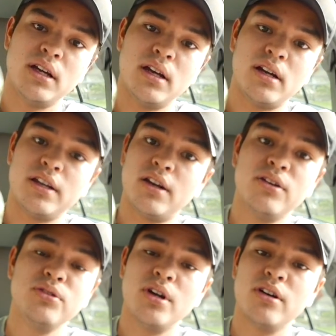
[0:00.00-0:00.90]
And uh, you know,
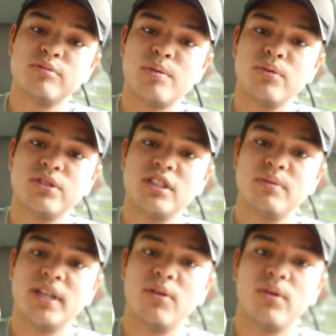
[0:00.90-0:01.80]
who knows? Maybe we'll see
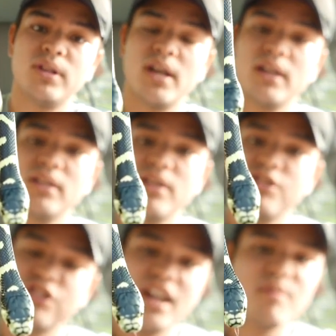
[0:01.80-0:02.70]
him again one day.
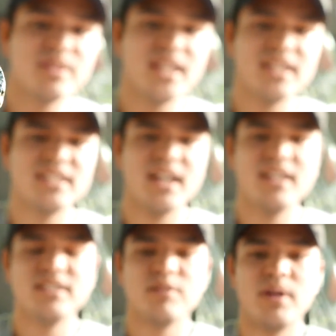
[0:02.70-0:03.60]
So yeah, I'm gonna take this guy
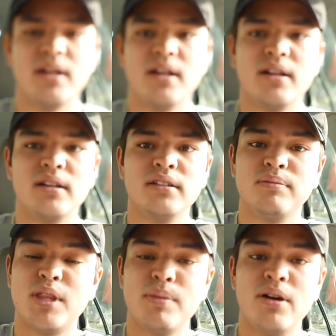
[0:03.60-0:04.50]
into my uh,
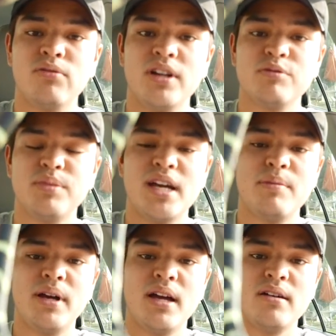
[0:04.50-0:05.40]
the mountain range
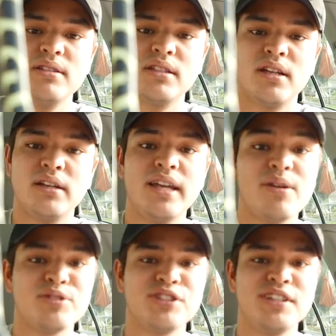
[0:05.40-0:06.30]
behind my house, and uh, yeah,
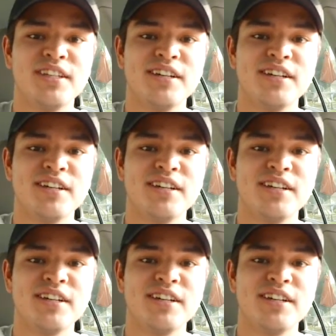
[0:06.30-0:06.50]
we'll see you